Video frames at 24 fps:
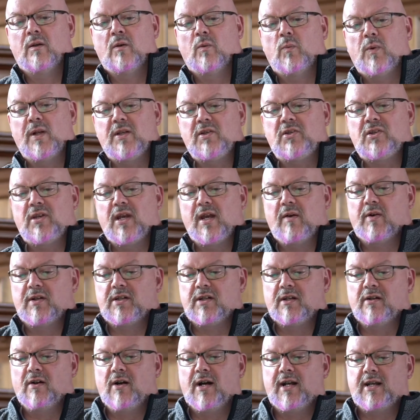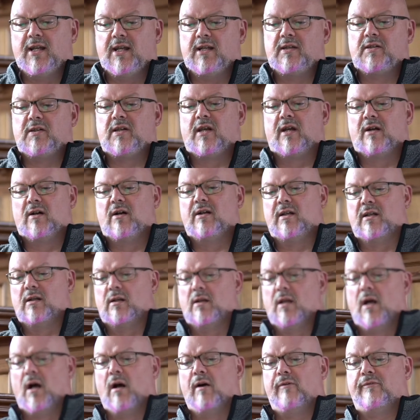When Sarah denied it, saying, I didn't
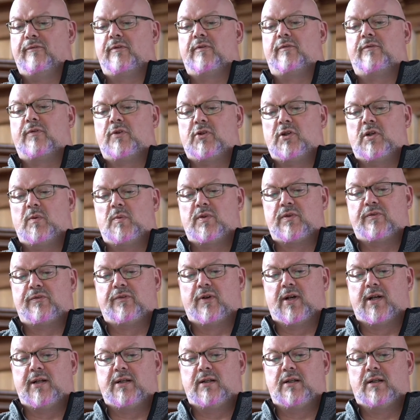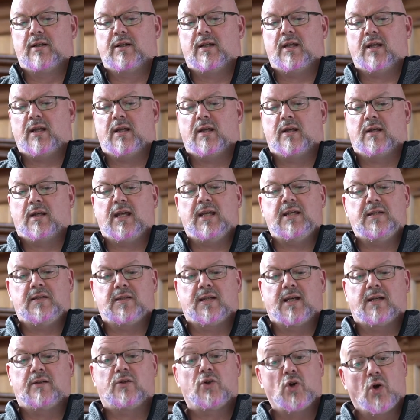laugh, for she was afraid, he
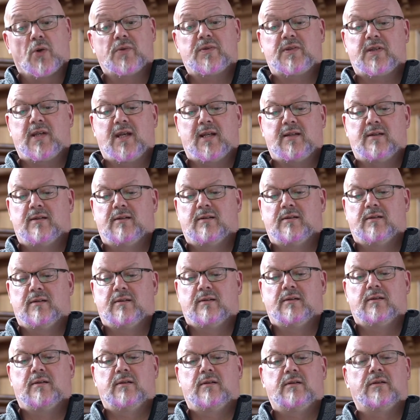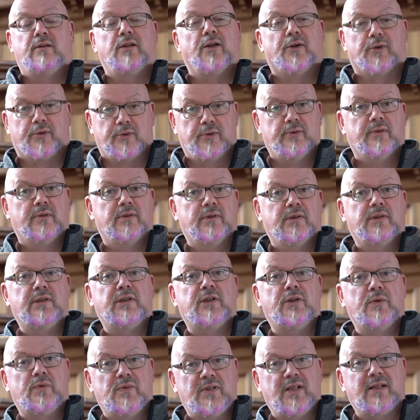said, God said, no,
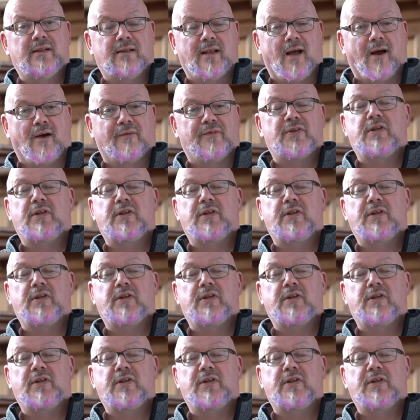you did laugh.